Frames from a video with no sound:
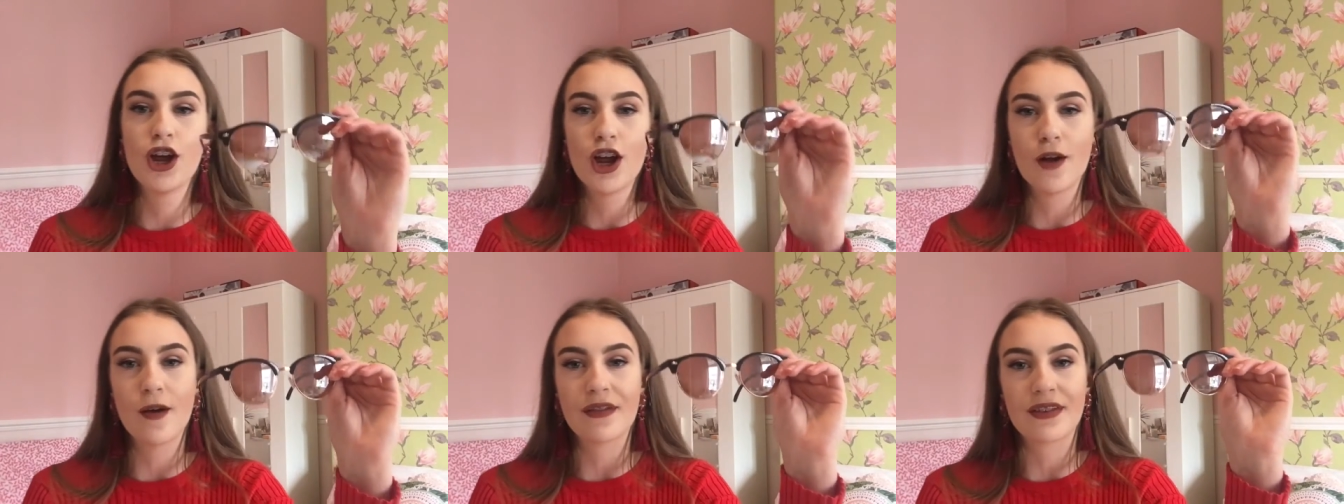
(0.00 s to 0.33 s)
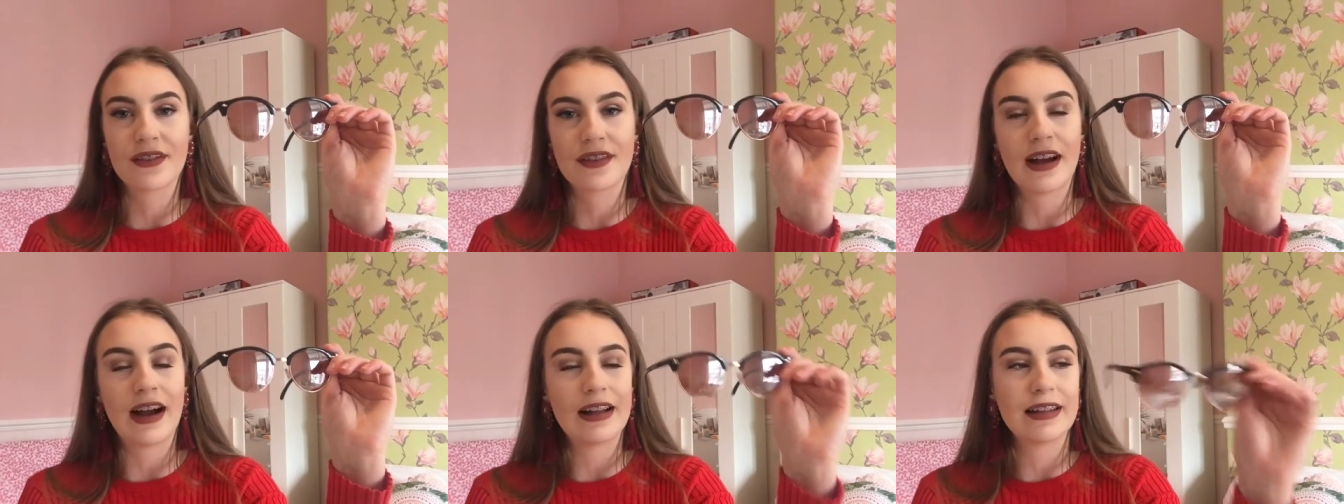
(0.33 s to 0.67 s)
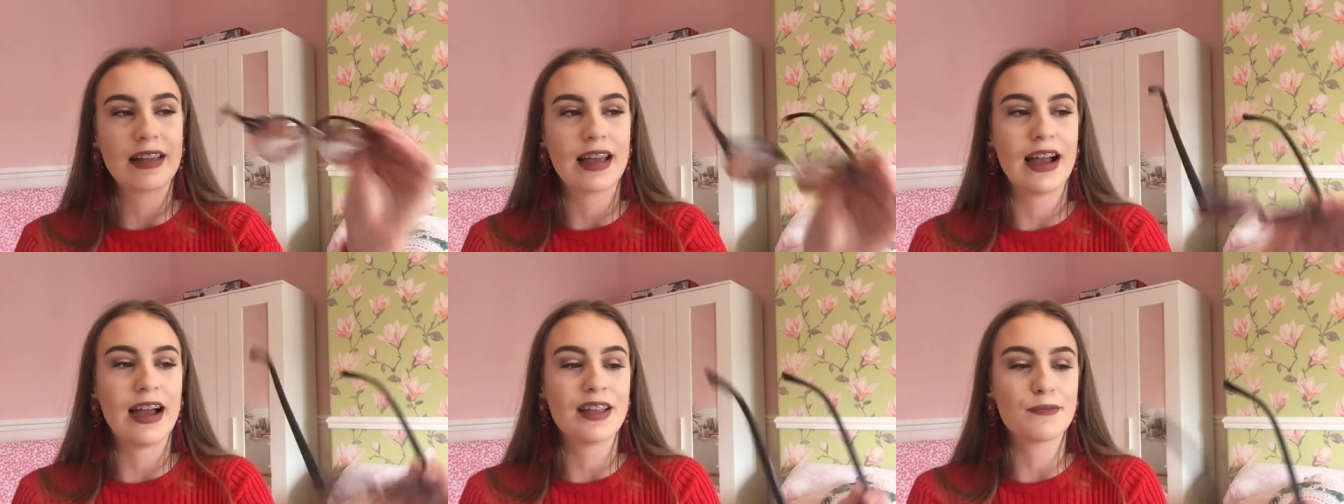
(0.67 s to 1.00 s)
who has a
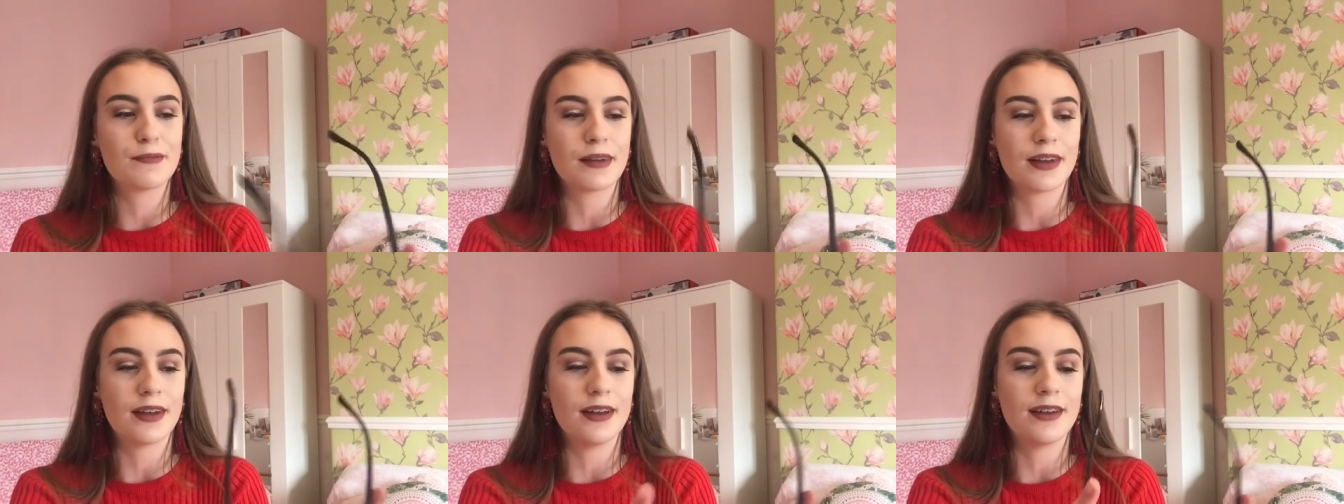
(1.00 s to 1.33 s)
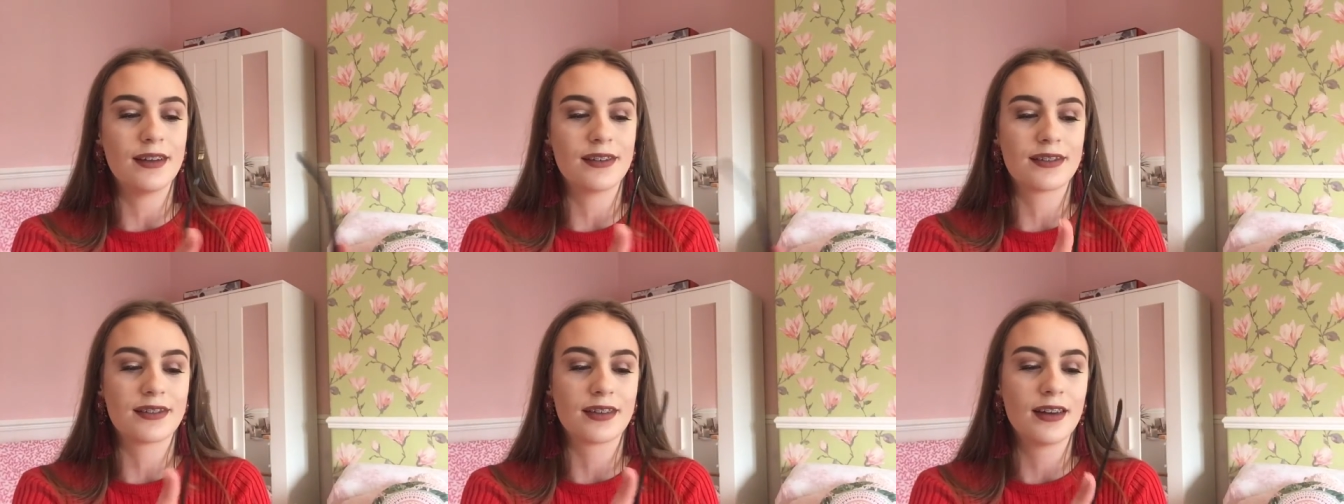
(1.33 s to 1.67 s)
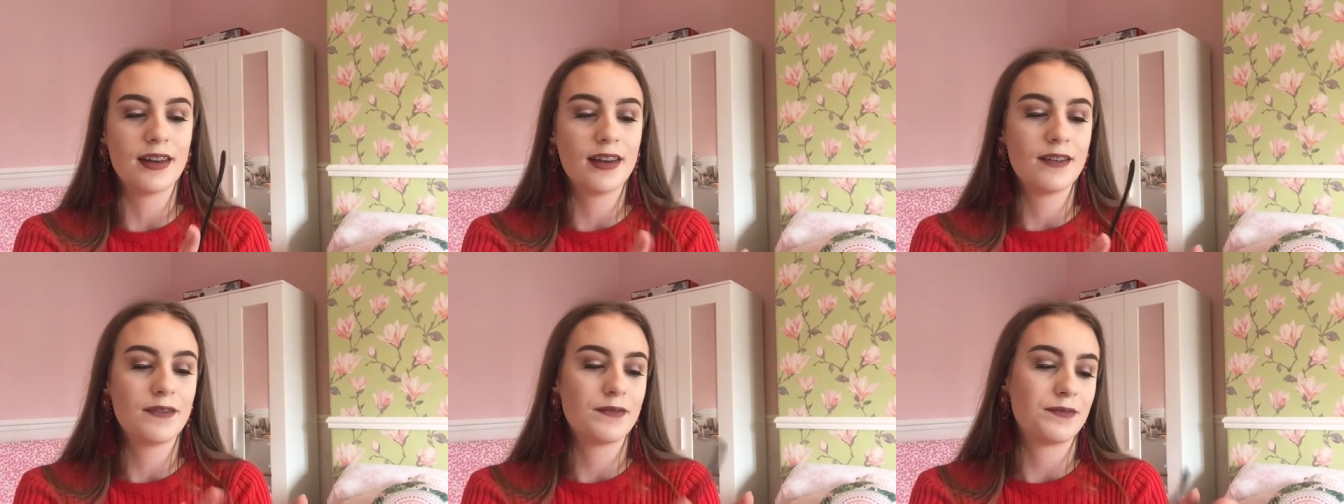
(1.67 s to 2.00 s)
tiny head because
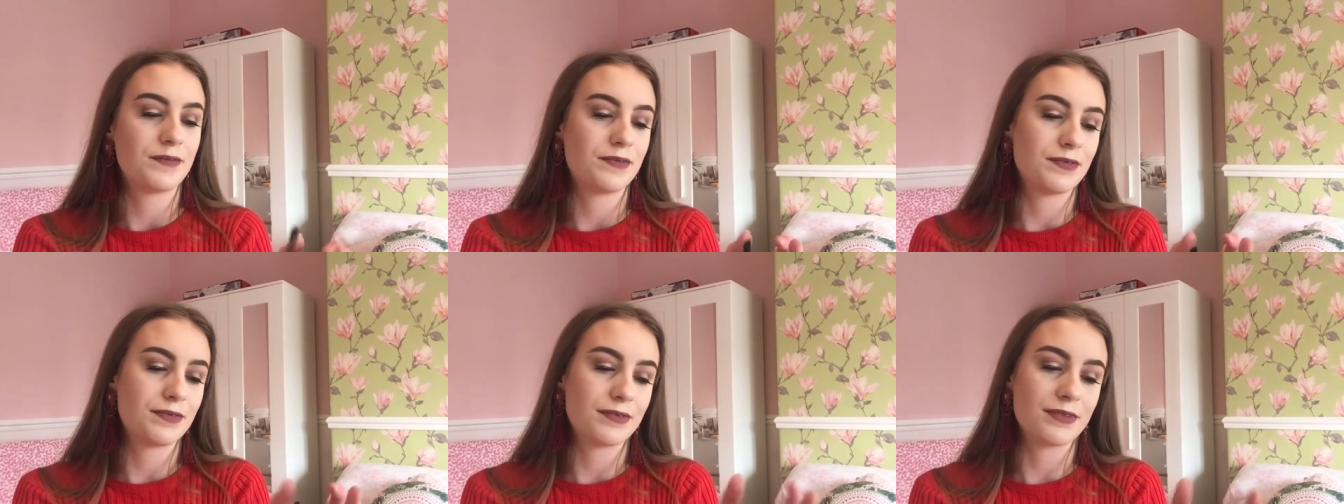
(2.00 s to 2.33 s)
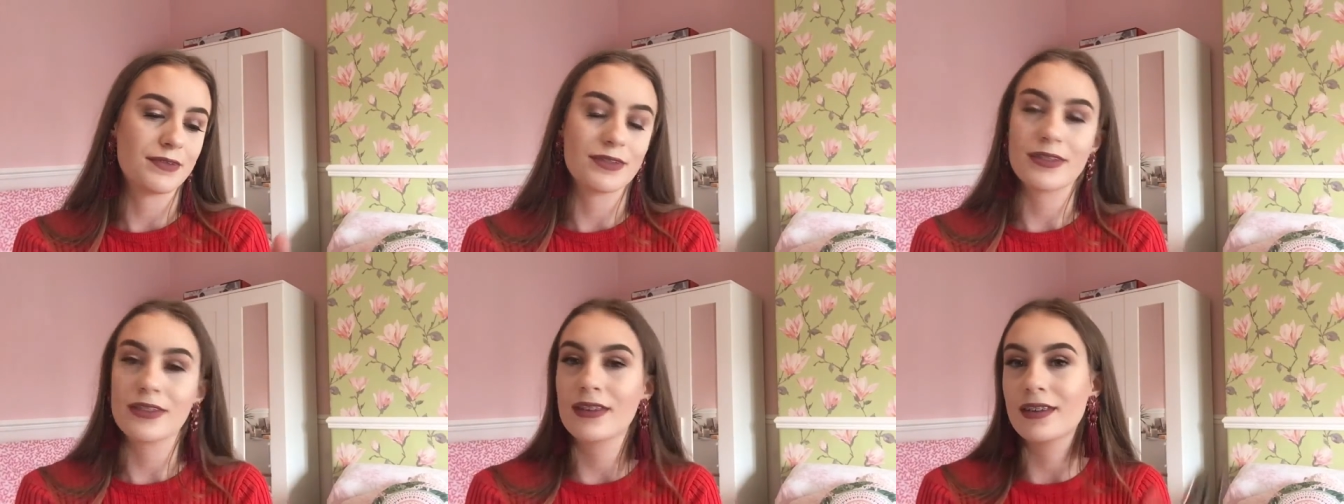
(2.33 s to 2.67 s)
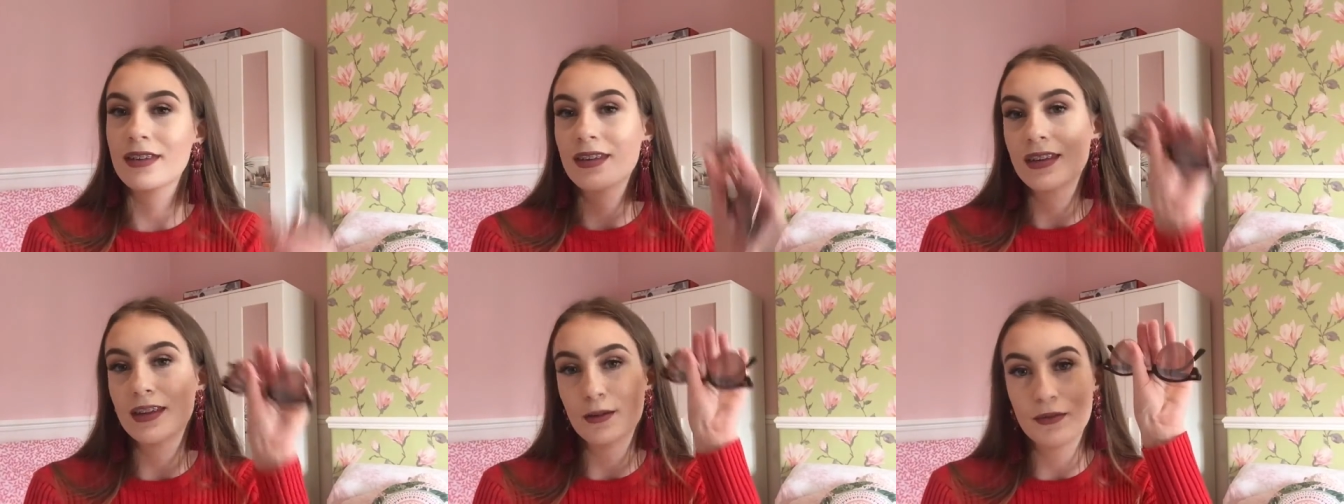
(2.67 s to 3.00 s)

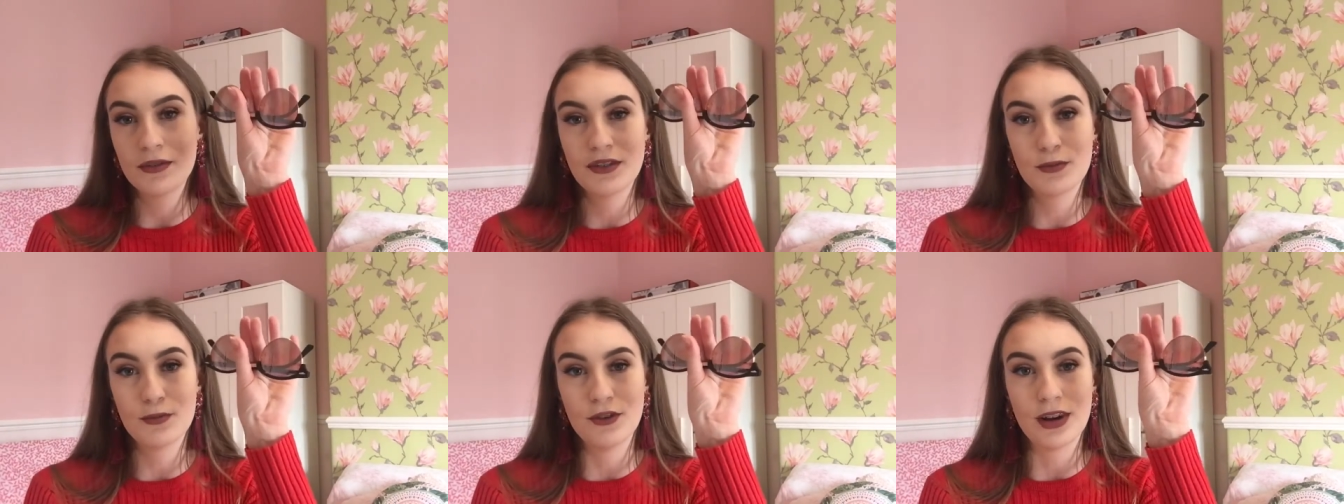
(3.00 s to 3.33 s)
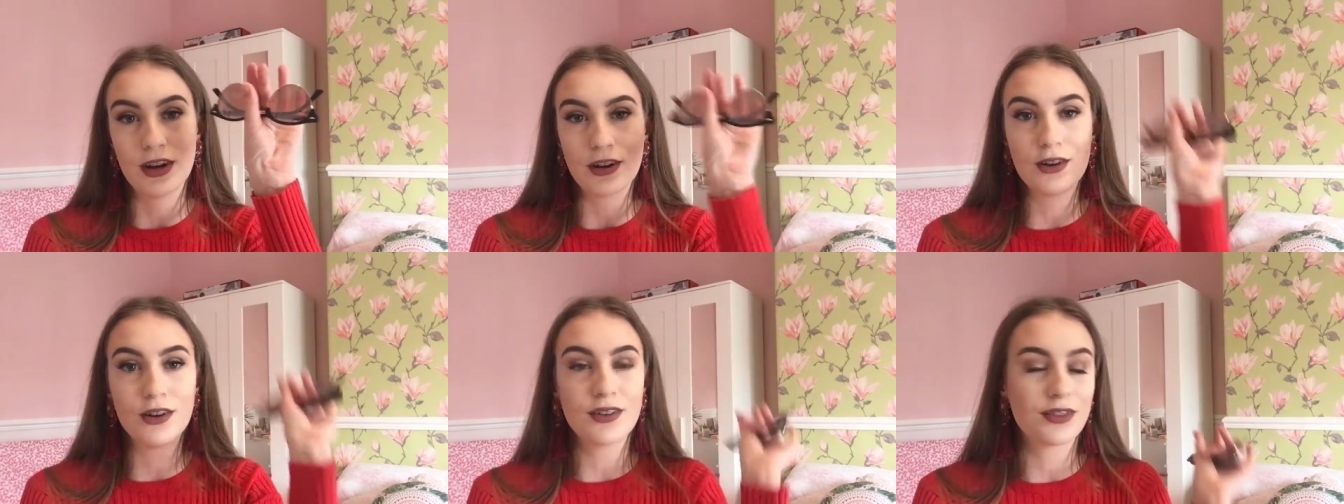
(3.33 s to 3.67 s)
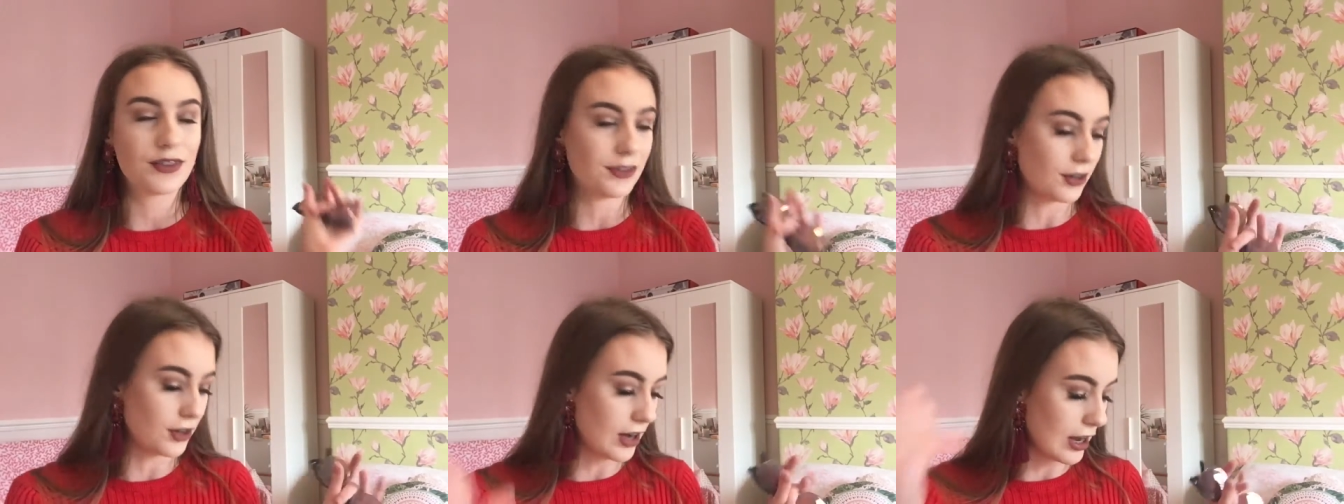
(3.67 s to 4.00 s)
it's really good
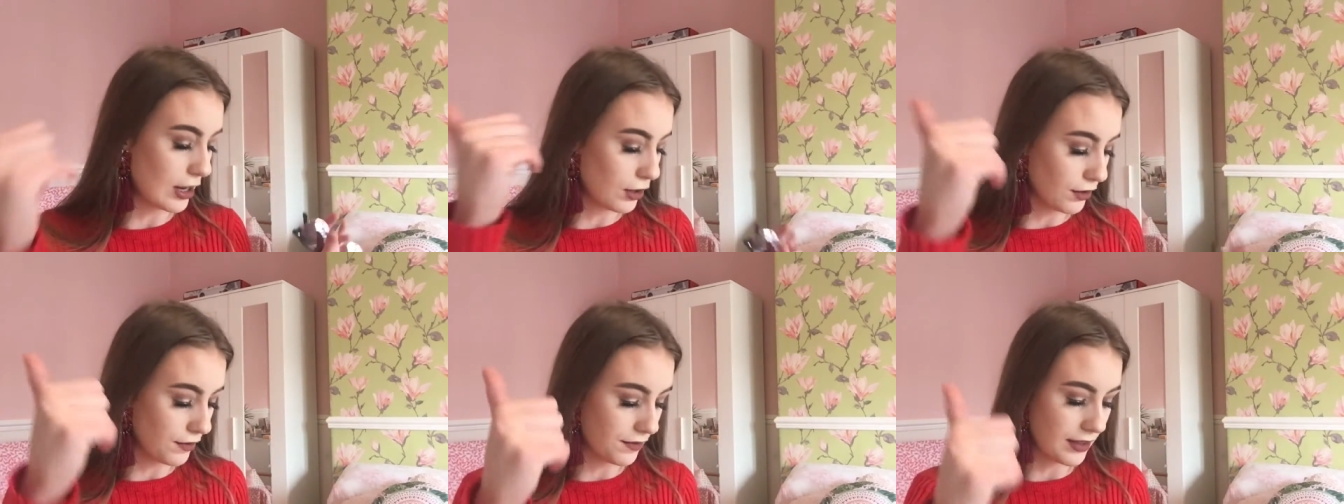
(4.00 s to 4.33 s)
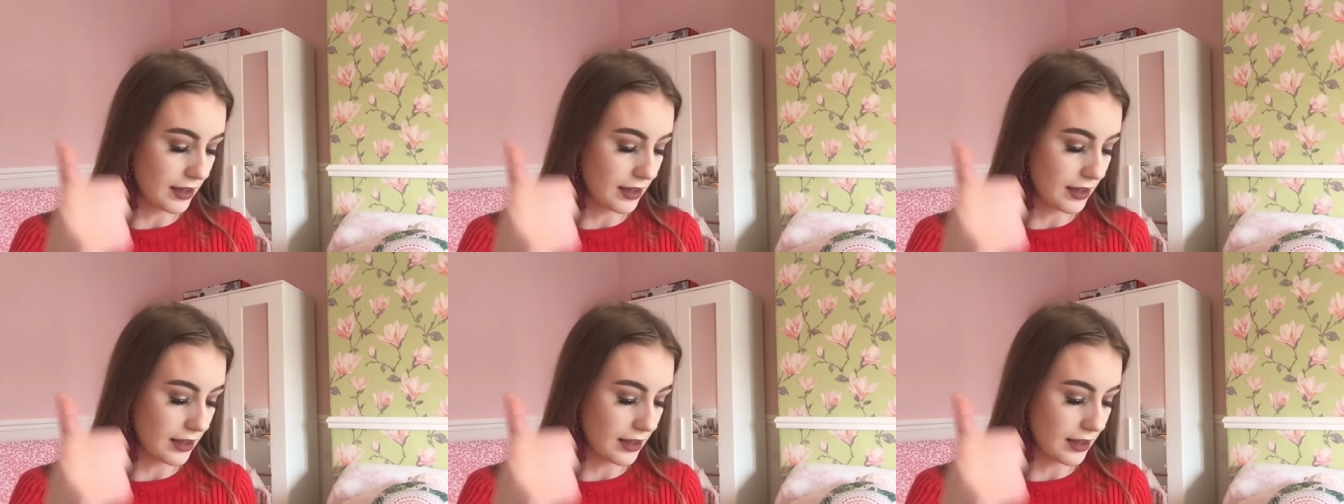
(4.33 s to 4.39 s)
so I love